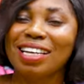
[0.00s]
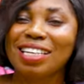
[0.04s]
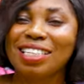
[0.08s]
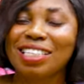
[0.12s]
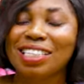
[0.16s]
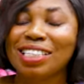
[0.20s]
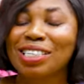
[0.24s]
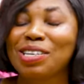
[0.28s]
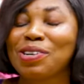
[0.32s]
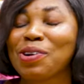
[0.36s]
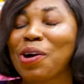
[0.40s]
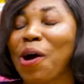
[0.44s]

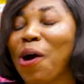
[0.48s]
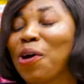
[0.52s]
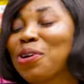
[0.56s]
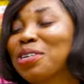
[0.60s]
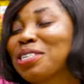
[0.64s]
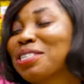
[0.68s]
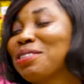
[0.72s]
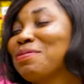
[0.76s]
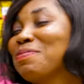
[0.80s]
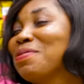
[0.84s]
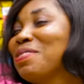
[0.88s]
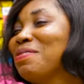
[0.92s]
She
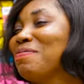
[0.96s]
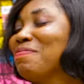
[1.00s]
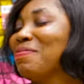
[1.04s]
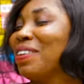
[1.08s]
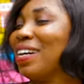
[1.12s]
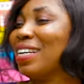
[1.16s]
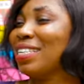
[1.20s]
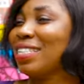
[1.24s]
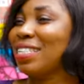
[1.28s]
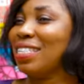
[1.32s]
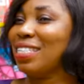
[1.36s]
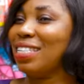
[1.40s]
calls me
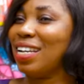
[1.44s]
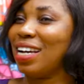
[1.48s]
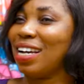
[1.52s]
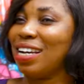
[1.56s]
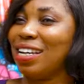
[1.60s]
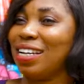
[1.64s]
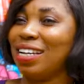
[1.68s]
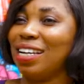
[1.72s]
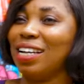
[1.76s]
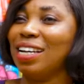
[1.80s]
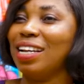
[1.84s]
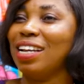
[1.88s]

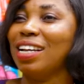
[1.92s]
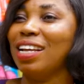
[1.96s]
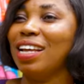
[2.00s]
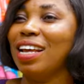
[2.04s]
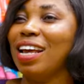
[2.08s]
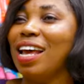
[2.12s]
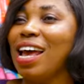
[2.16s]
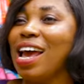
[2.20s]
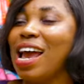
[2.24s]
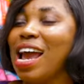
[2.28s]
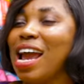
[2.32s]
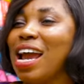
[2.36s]
Mansa,
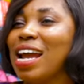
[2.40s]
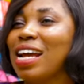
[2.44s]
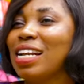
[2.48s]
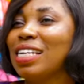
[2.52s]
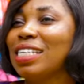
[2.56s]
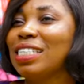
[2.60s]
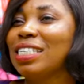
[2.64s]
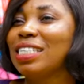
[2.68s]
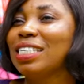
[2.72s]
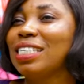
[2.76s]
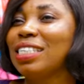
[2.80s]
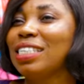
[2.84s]

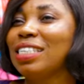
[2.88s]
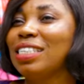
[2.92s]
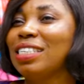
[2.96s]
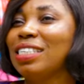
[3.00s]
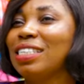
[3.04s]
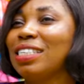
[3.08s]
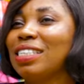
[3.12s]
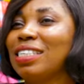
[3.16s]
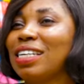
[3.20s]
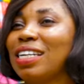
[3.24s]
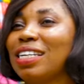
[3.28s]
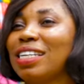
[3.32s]
and
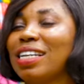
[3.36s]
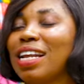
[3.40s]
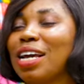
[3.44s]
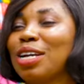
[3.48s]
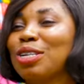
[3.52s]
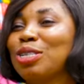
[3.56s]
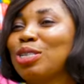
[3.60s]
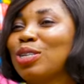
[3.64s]
she, the